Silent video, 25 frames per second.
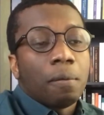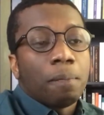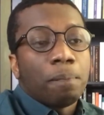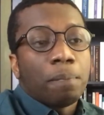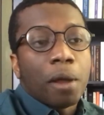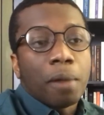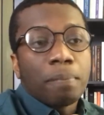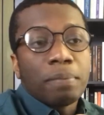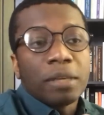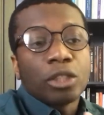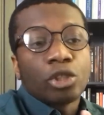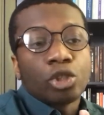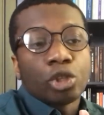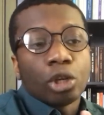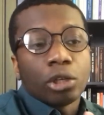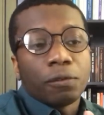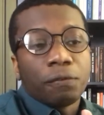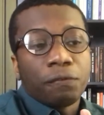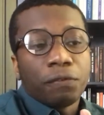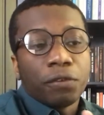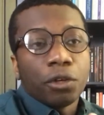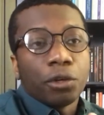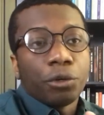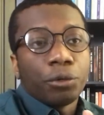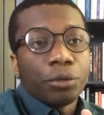Public choice
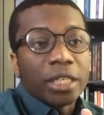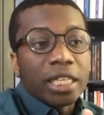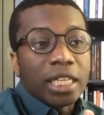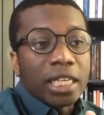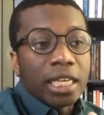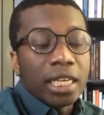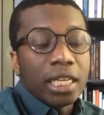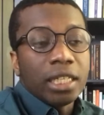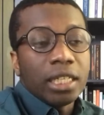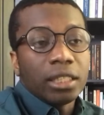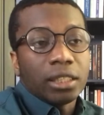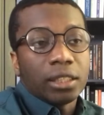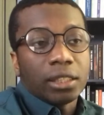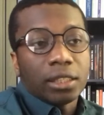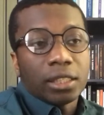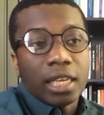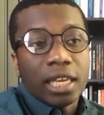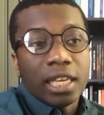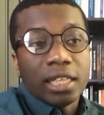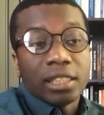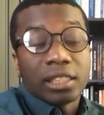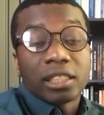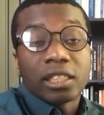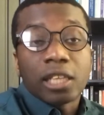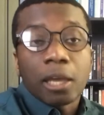theory is
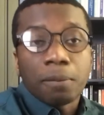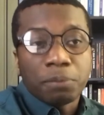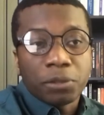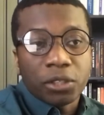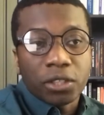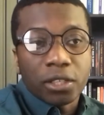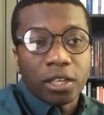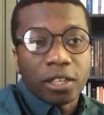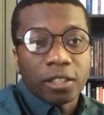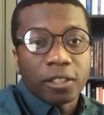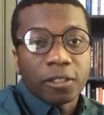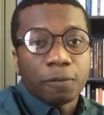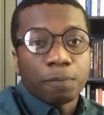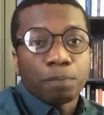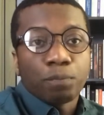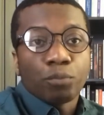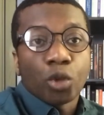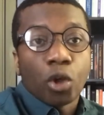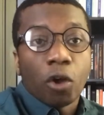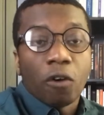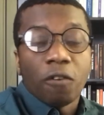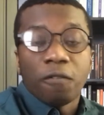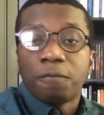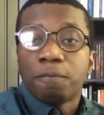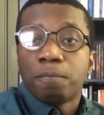a subset
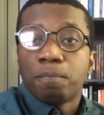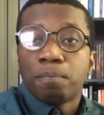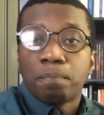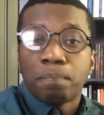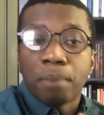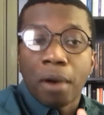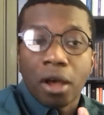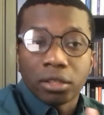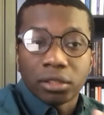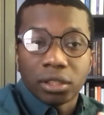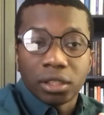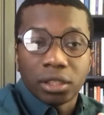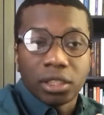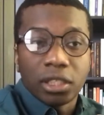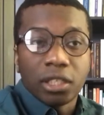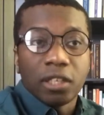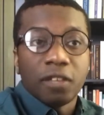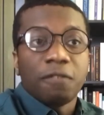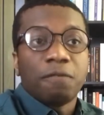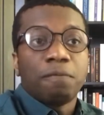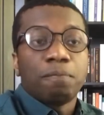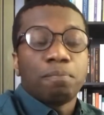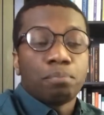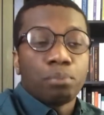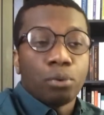of
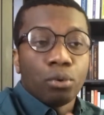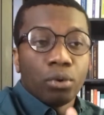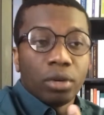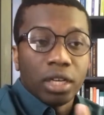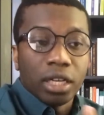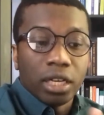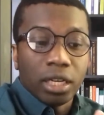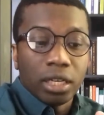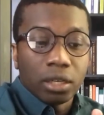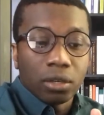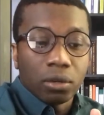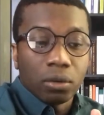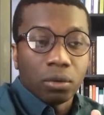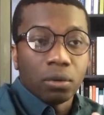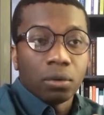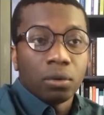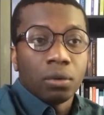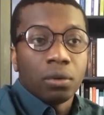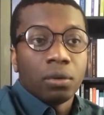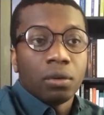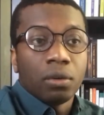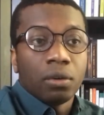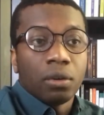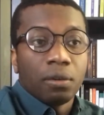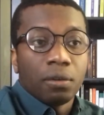positive political
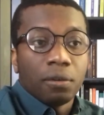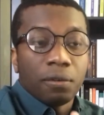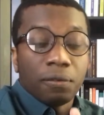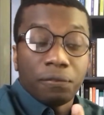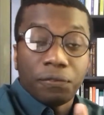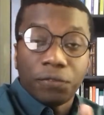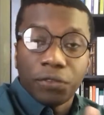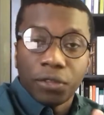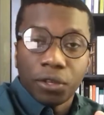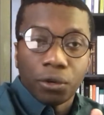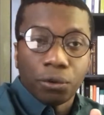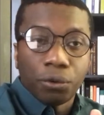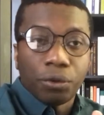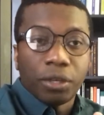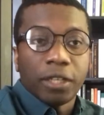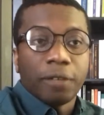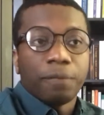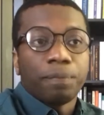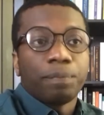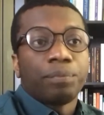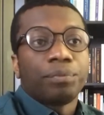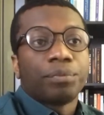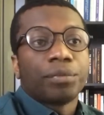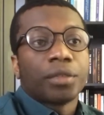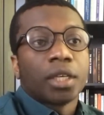theory.
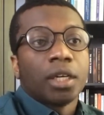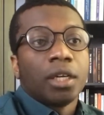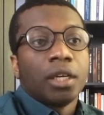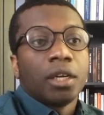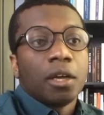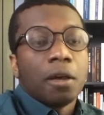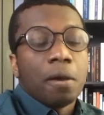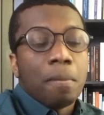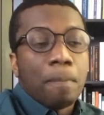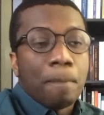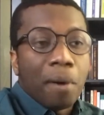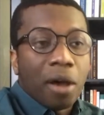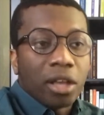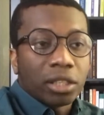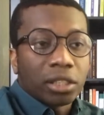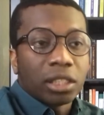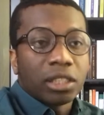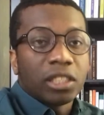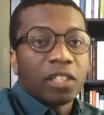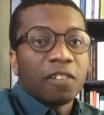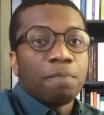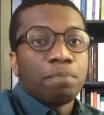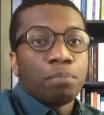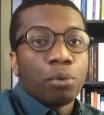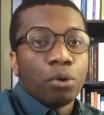
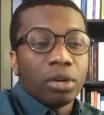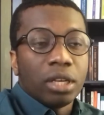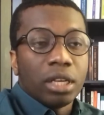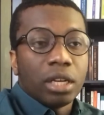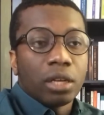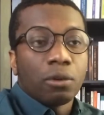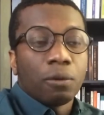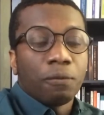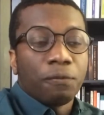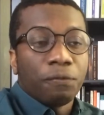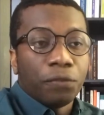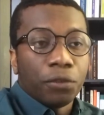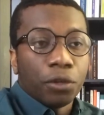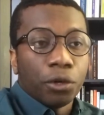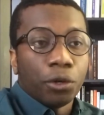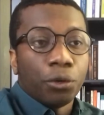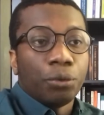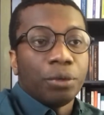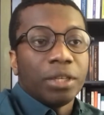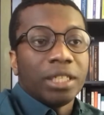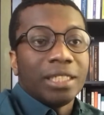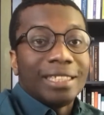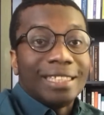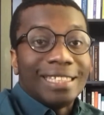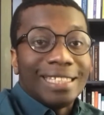Positive political
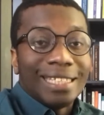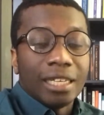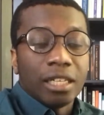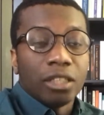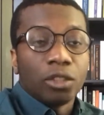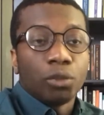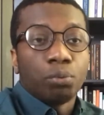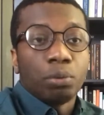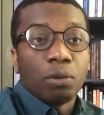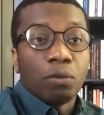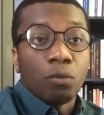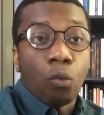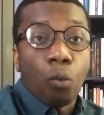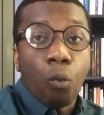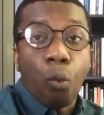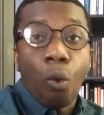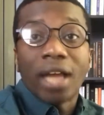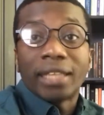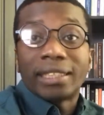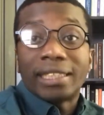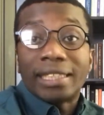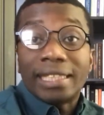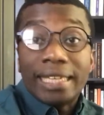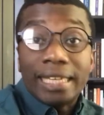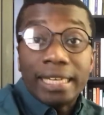theory deals with
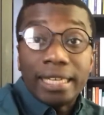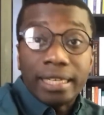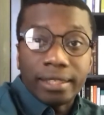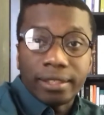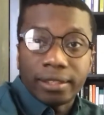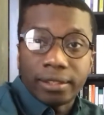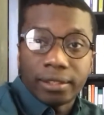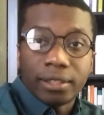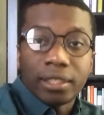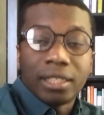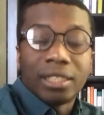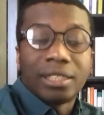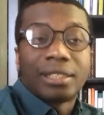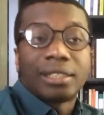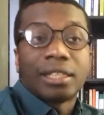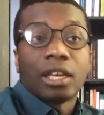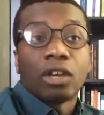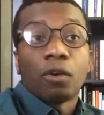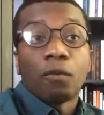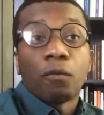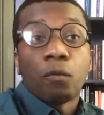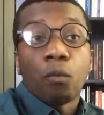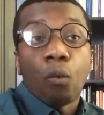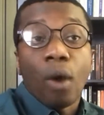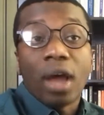what is
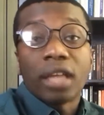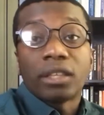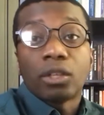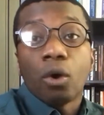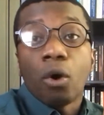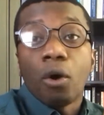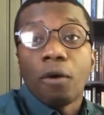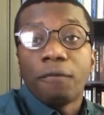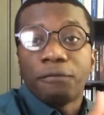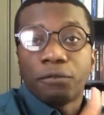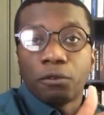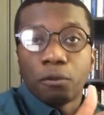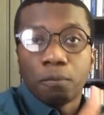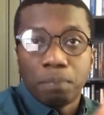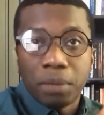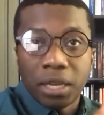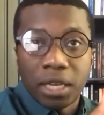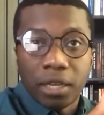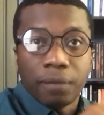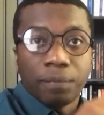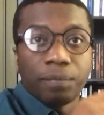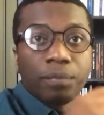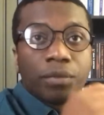instead of what ought to be.